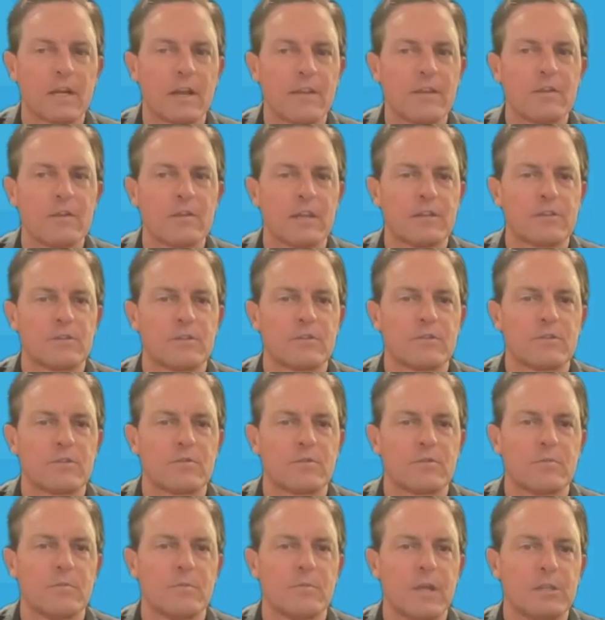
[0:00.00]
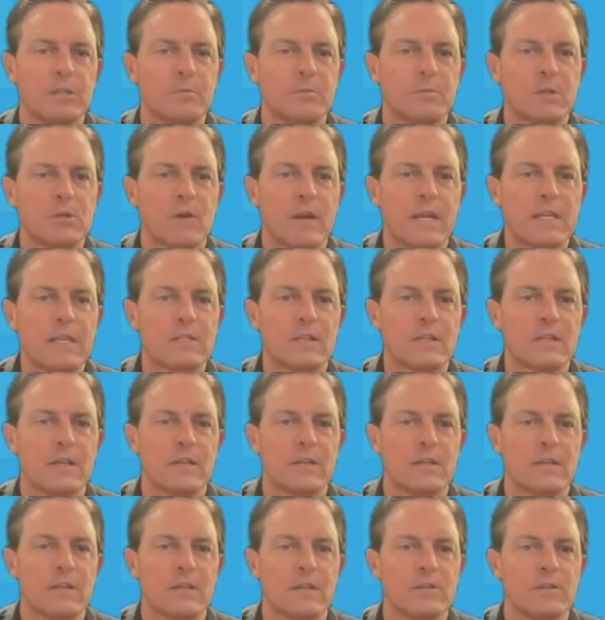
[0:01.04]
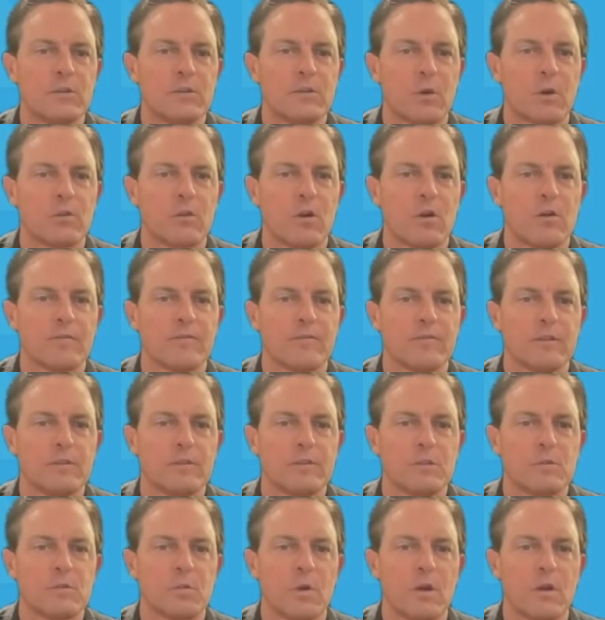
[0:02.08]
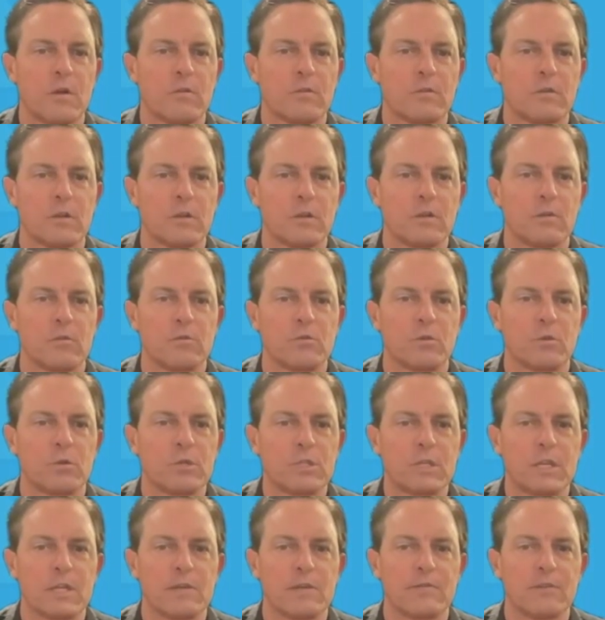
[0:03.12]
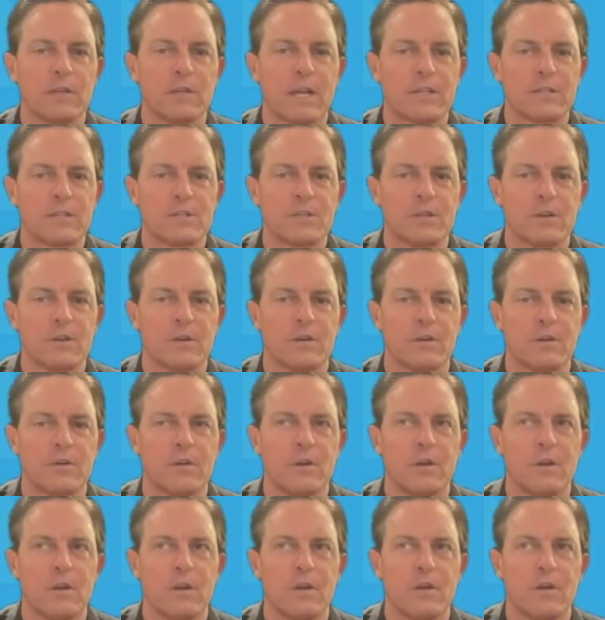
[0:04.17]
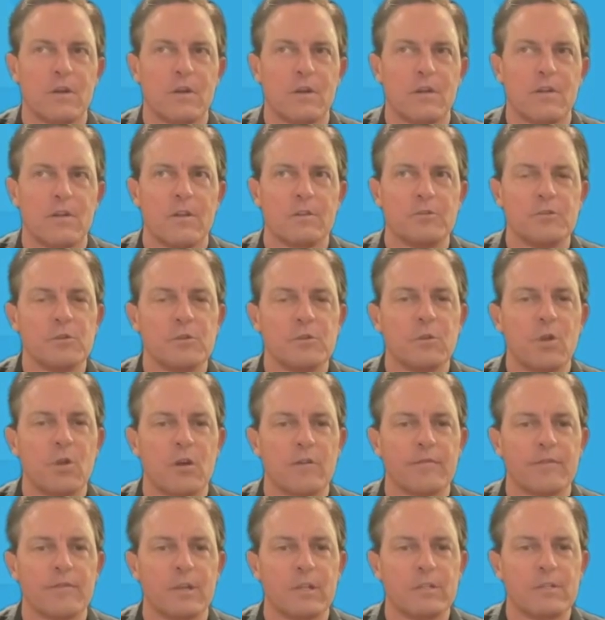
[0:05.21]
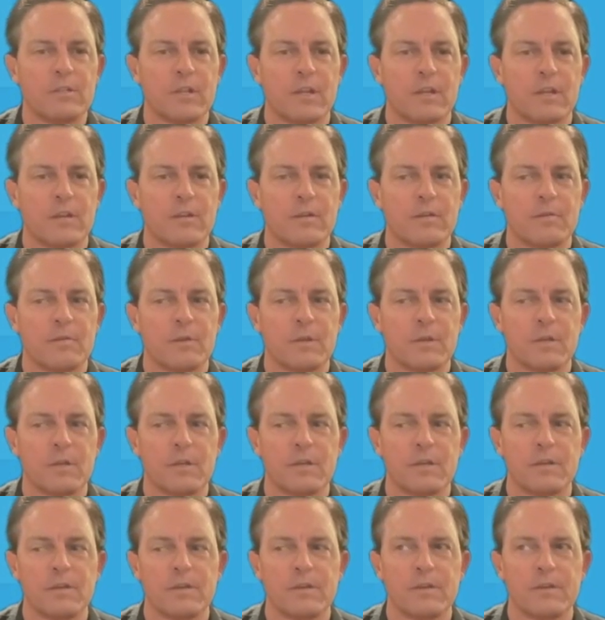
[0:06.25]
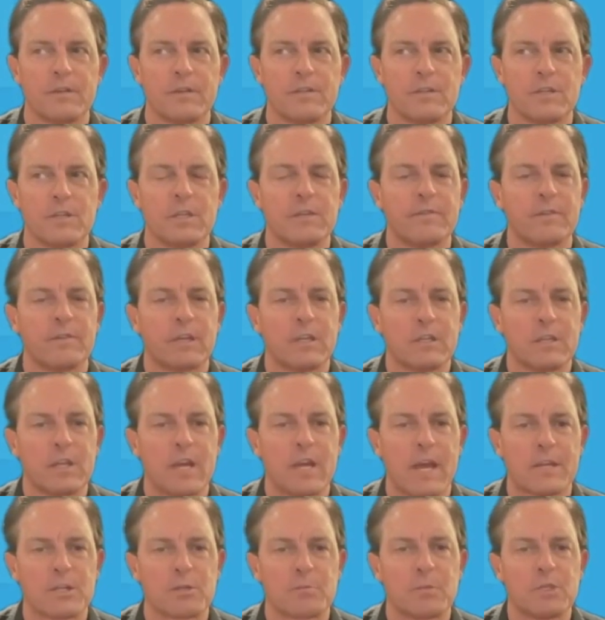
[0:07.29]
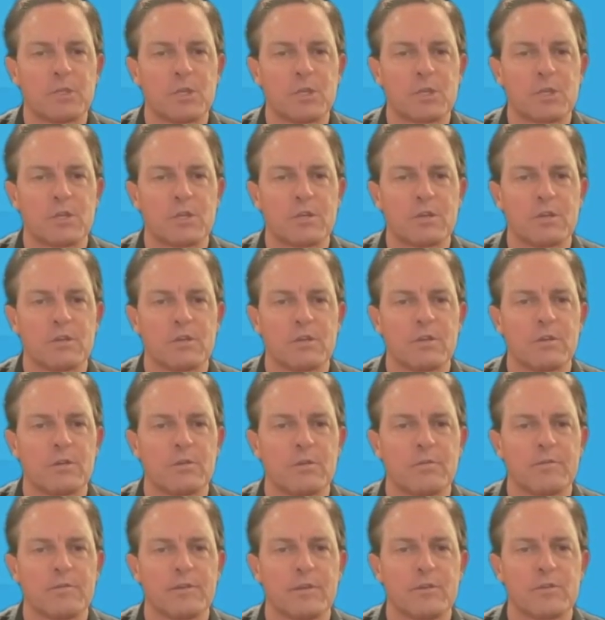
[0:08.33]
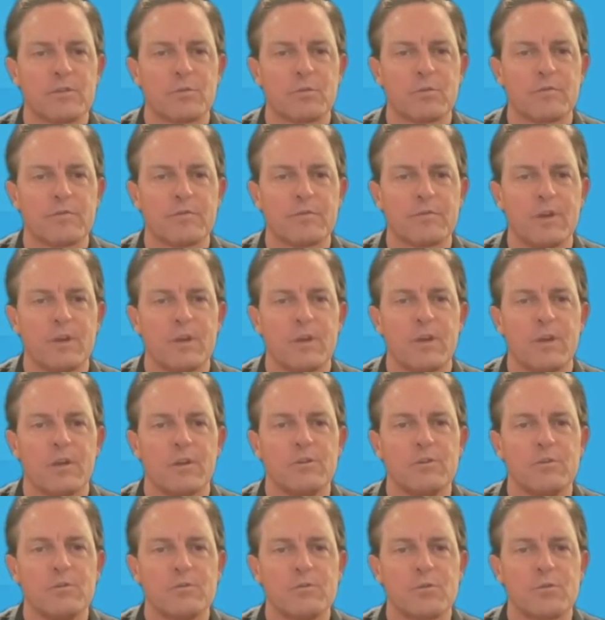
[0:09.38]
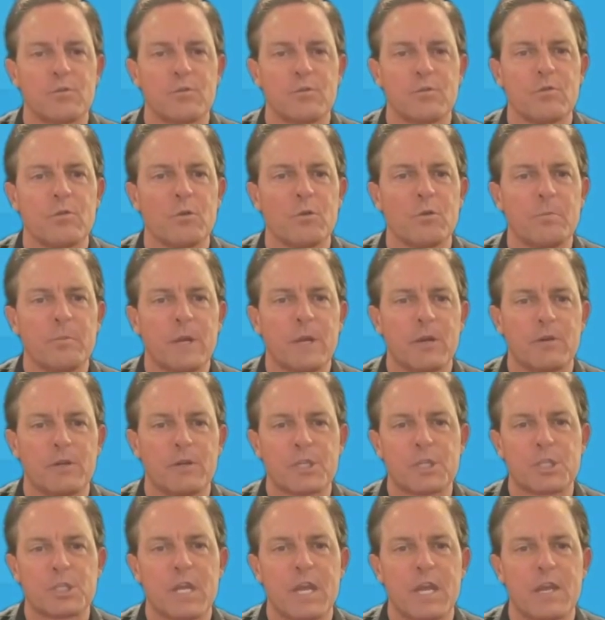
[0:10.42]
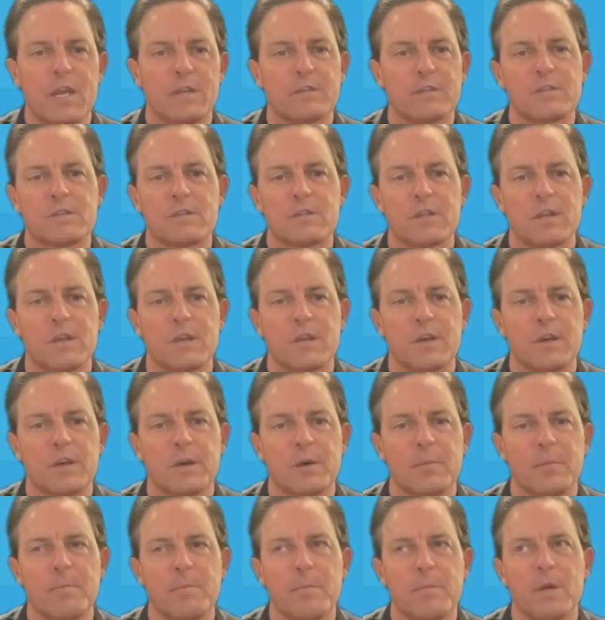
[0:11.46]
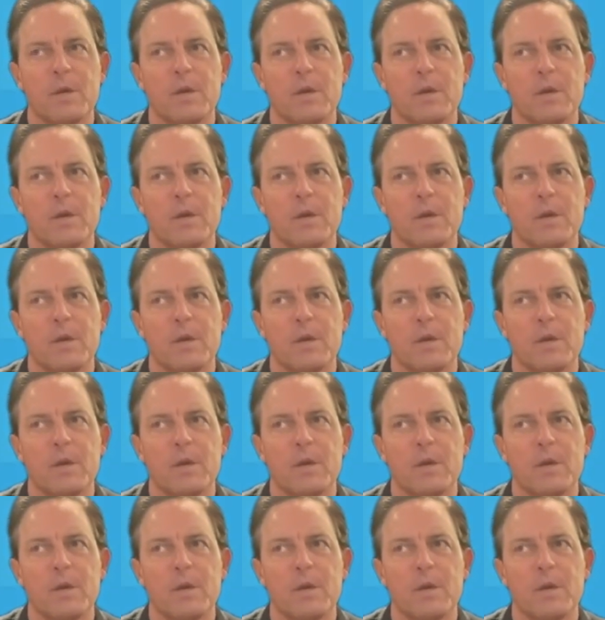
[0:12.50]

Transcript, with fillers: I think that's that's been translated into our long funds as well. You know, towards the end of last year, the two long funds had a, a, a significant cash position. You know, very sort of neutral or bearish stance. Um,